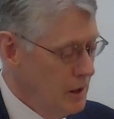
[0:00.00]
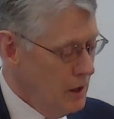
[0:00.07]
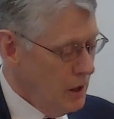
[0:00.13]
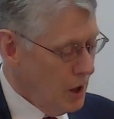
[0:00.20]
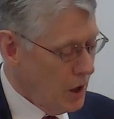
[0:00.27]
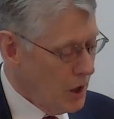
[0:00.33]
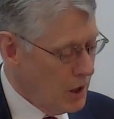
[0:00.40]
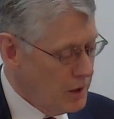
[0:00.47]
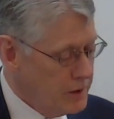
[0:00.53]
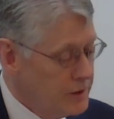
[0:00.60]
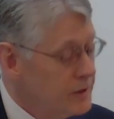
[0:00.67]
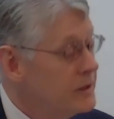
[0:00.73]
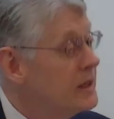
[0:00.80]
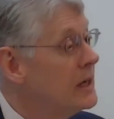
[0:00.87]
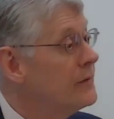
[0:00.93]
are
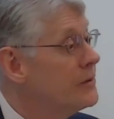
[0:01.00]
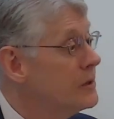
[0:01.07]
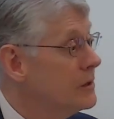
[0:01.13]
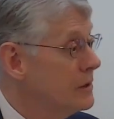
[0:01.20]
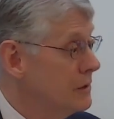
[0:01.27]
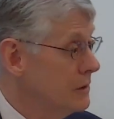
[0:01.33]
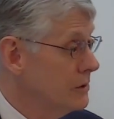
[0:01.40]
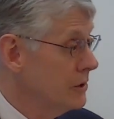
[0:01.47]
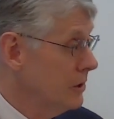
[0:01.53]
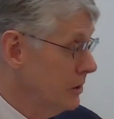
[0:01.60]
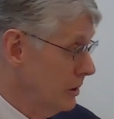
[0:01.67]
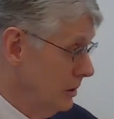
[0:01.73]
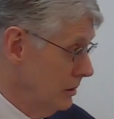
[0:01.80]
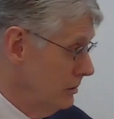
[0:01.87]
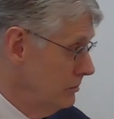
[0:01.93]
given to
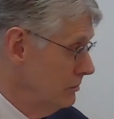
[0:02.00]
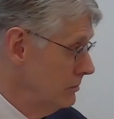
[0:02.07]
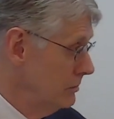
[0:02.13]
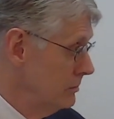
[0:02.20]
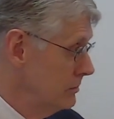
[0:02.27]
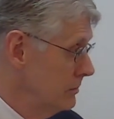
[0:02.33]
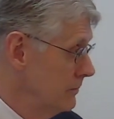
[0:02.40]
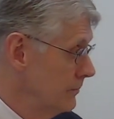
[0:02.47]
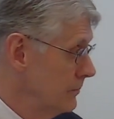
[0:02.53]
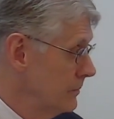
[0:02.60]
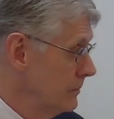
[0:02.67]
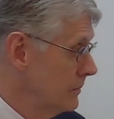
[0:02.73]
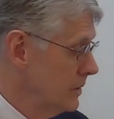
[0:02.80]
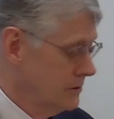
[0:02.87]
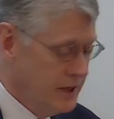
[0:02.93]
her.
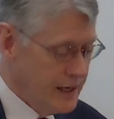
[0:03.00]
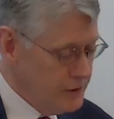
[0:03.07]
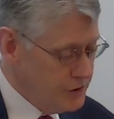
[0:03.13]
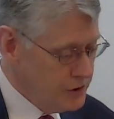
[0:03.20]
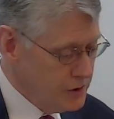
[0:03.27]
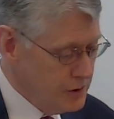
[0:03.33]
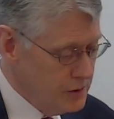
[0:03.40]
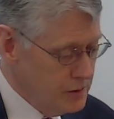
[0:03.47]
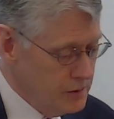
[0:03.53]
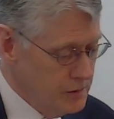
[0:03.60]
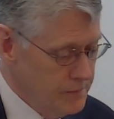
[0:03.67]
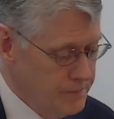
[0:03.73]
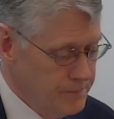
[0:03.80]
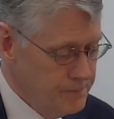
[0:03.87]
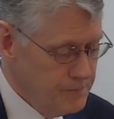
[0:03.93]
The tension
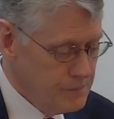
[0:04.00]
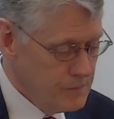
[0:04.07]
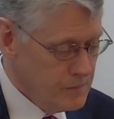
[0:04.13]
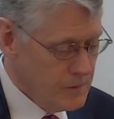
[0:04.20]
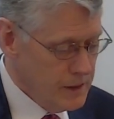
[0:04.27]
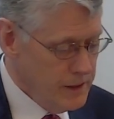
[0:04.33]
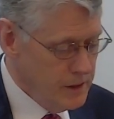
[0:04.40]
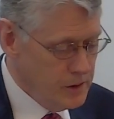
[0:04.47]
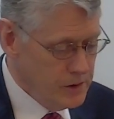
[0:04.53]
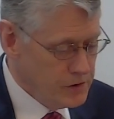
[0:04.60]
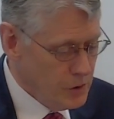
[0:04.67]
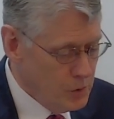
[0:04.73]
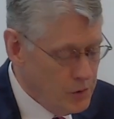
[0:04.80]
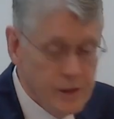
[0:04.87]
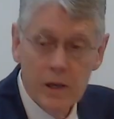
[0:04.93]
here is
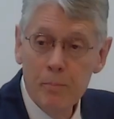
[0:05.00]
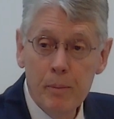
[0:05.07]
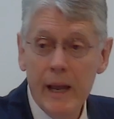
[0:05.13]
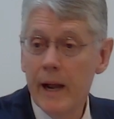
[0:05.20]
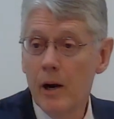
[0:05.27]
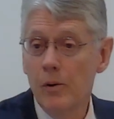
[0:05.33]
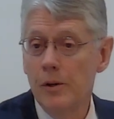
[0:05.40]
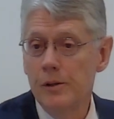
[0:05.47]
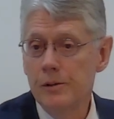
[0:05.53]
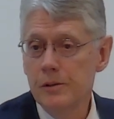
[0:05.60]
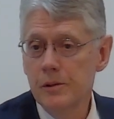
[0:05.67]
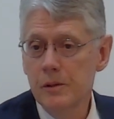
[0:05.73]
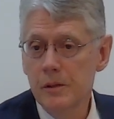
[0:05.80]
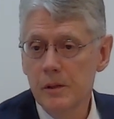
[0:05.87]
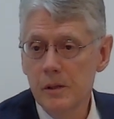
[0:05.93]
only apparent.
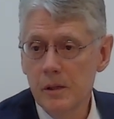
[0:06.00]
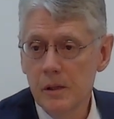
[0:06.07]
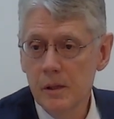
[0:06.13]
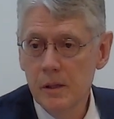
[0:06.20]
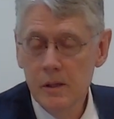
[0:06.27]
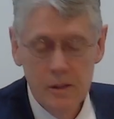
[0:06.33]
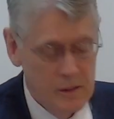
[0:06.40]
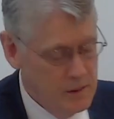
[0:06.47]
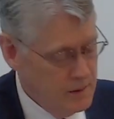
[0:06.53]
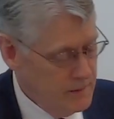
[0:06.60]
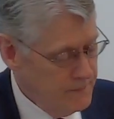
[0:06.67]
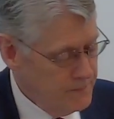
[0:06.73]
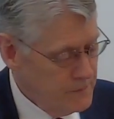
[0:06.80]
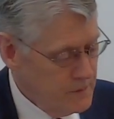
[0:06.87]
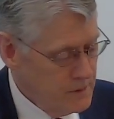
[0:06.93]

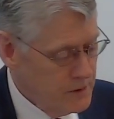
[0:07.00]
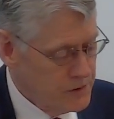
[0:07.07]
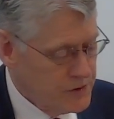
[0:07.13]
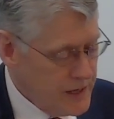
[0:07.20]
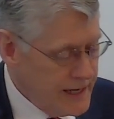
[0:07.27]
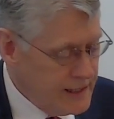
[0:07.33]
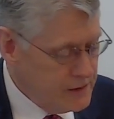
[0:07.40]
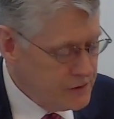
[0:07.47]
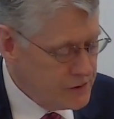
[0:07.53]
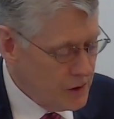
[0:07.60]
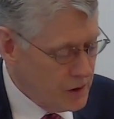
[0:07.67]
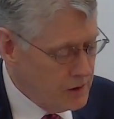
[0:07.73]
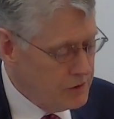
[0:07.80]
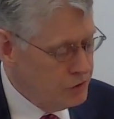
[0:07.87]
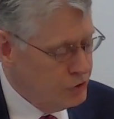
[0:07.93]
The saints
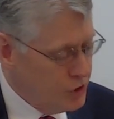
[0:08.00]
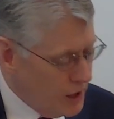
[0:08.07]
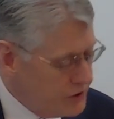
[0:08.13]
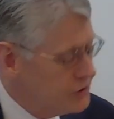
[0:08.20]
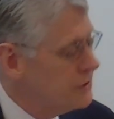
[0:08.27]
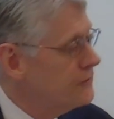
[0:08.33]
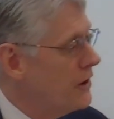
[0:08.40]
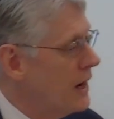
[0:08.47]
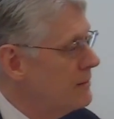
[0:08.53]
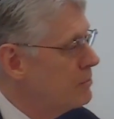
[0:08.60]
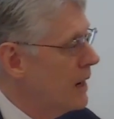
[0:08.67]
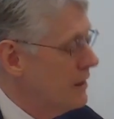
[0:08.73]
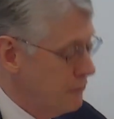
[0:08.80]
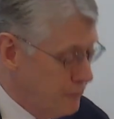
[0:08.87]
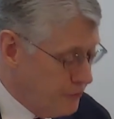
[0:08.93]
are justified
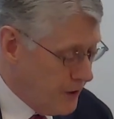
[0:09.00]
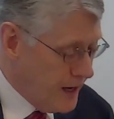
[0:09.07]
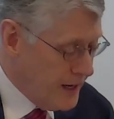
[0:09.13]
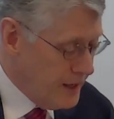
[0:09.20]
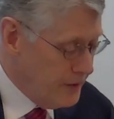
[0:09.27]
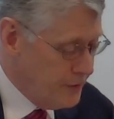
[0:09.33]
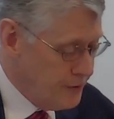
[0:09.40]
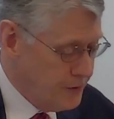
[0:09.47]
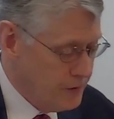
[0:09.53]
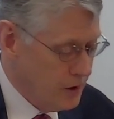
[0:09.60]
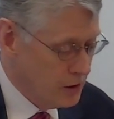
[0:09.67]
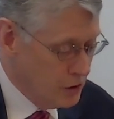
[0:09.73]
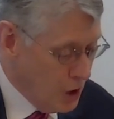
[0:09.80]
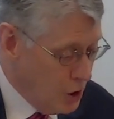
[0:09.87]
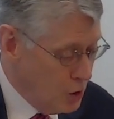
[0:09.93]
by faith
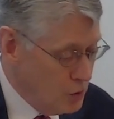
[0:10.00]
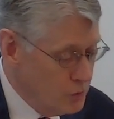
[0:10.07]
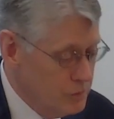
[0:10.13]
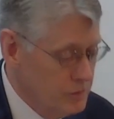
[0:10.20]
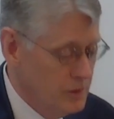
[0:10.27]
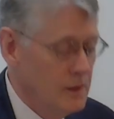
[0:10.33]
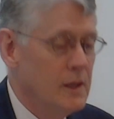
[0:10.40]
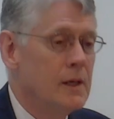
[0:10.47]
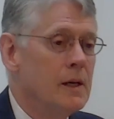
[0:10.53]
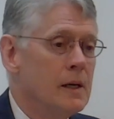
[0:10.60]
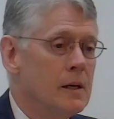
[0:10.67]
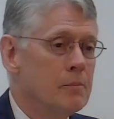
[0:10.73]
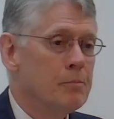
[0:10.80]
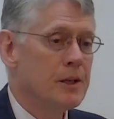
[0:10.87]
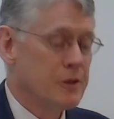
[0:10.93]
alone,
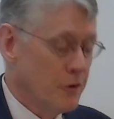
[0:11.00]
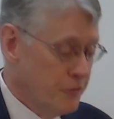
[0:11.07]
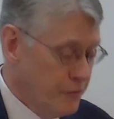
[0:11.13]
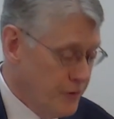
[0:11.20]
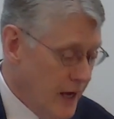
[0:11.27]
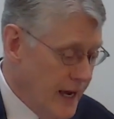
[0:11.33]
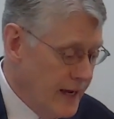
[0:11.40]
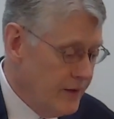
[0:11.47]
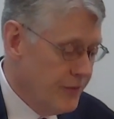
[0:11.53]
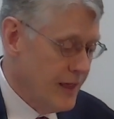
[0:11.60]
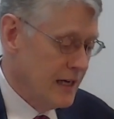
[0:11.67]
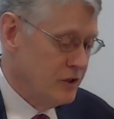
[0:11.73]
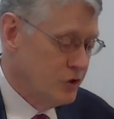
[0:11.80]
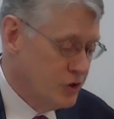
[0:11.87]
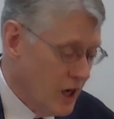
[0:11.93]
but the faith
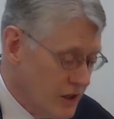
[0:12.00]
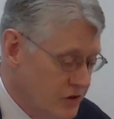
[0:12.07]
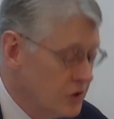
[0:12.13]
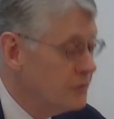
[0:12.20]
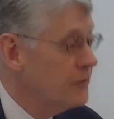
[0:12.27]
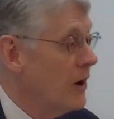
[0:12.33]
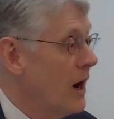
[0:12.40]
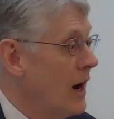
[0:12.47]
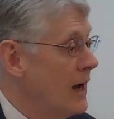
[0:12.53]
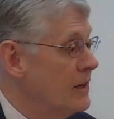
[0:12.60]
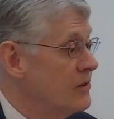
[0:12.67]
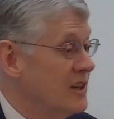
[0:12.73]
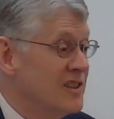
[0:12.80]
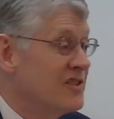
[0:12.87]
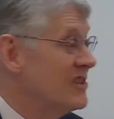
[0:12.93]
that
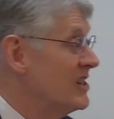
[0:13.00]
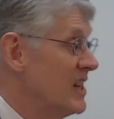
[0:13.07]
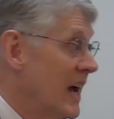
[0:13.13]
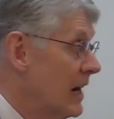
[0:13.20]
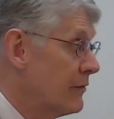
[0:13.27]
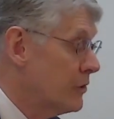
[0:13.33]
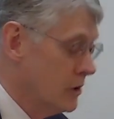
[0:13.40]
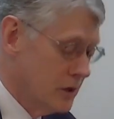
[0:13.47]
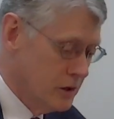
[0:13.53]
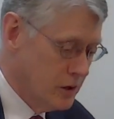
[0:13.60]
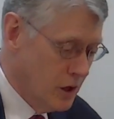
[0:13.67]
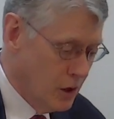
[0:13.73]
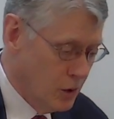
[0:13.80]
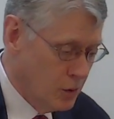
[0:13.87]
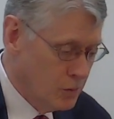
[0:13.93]
justifies is never
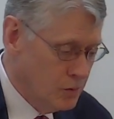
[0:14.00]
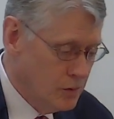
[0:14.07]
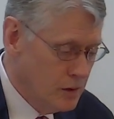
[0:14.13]
alone.